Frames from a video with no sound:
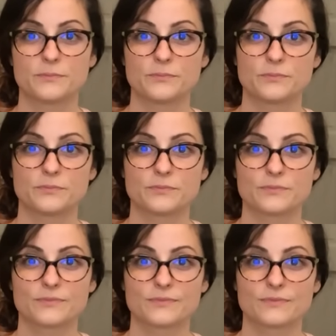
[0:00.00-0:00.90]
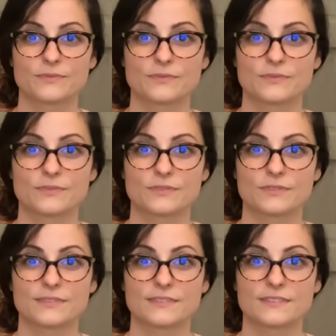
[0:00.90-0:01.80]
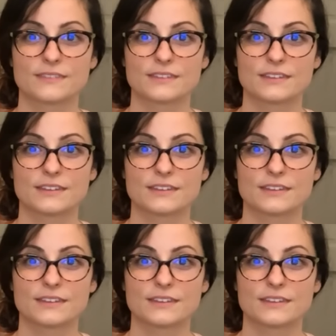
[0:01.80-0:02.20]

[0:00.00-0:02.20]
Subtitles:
(silence)